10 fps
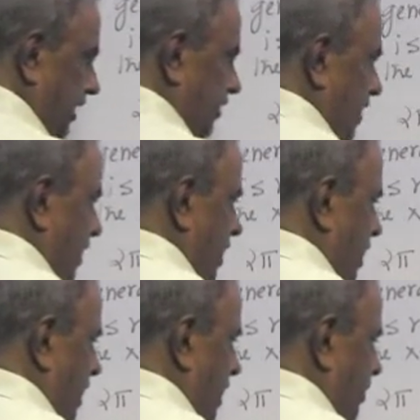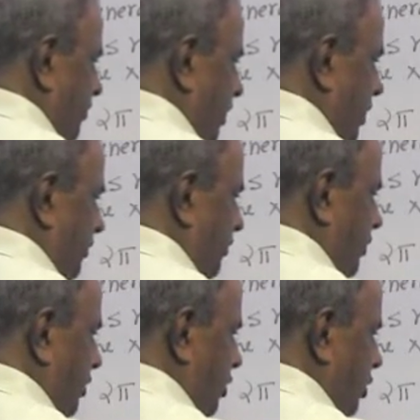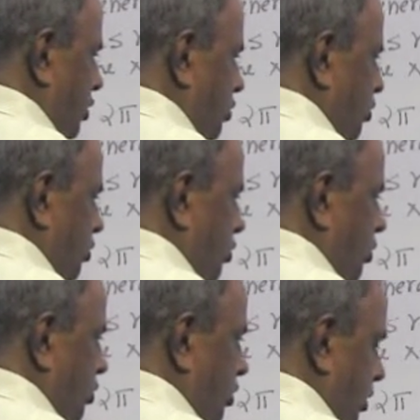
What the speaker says: is a half of u